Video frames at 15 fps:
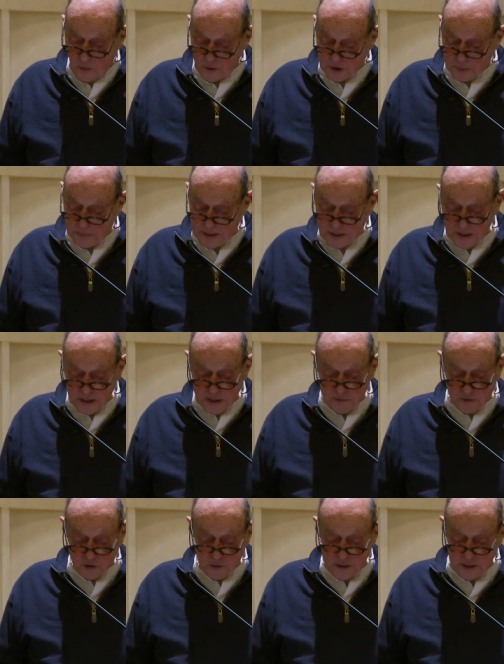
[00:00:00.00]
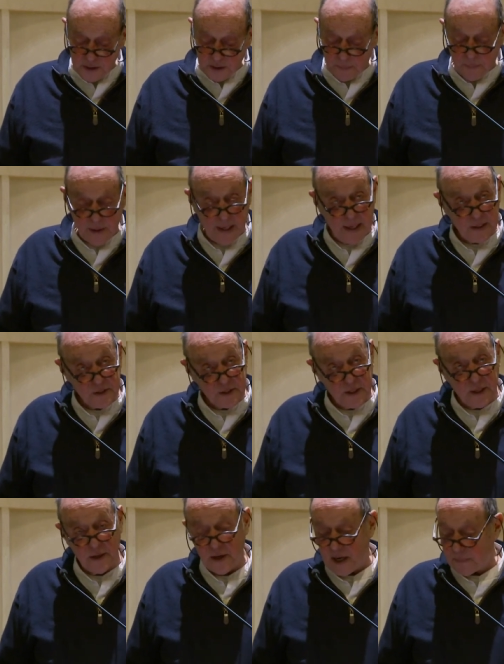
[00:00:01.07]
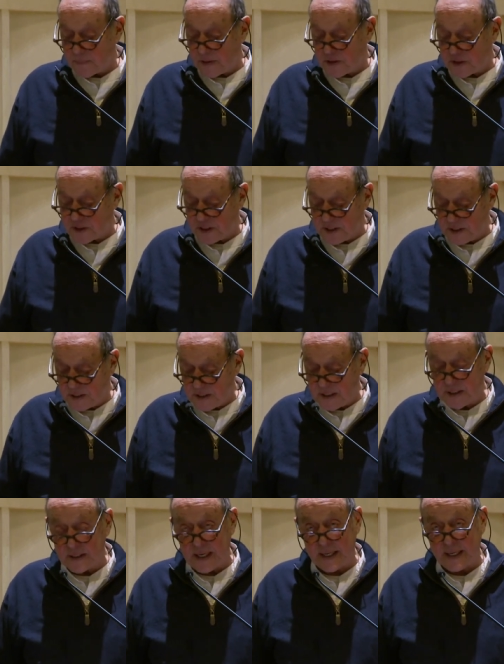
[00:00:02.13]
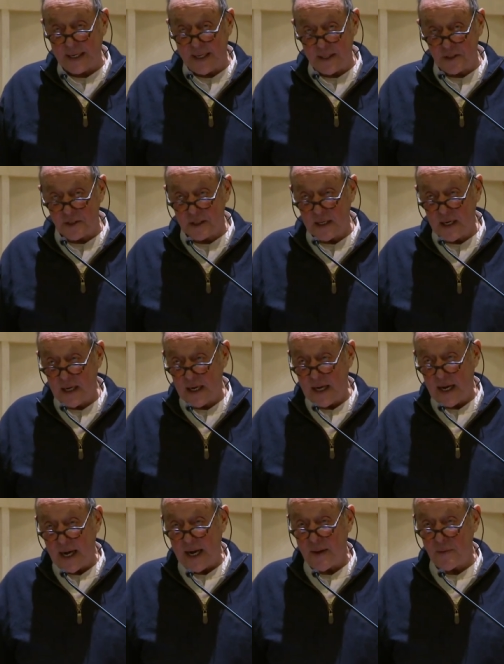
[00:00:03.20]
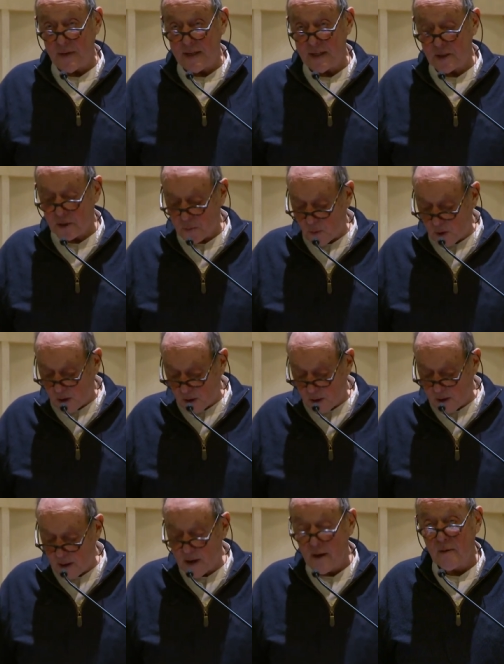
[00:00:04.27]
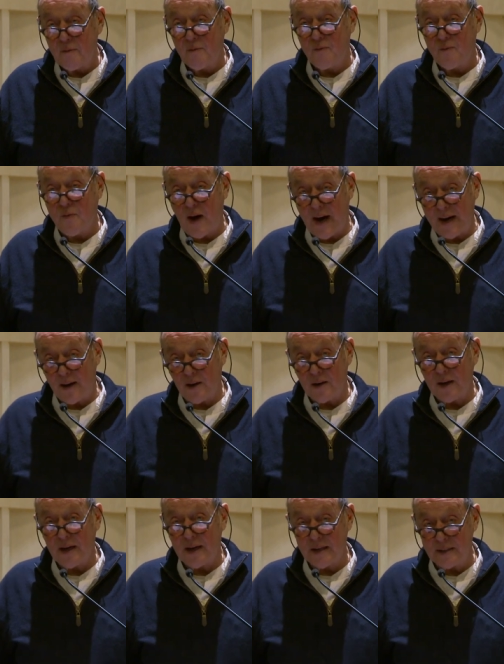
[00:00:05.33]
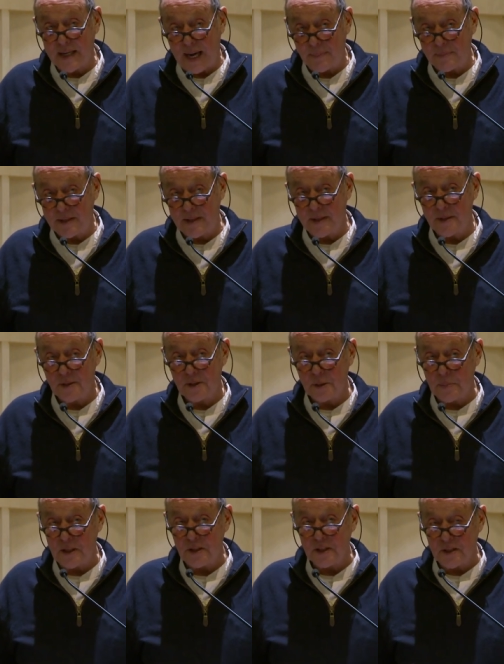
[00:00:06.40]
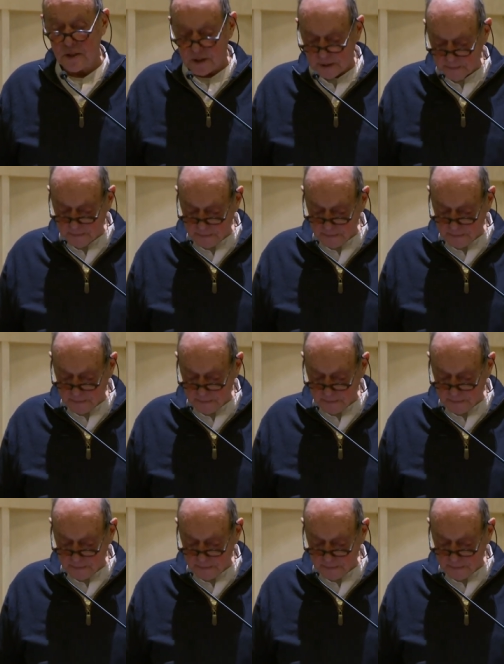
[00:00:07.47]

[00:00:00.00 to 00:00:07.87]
were species of trees and plants that had not been seen in decades, and these were fire adapted species.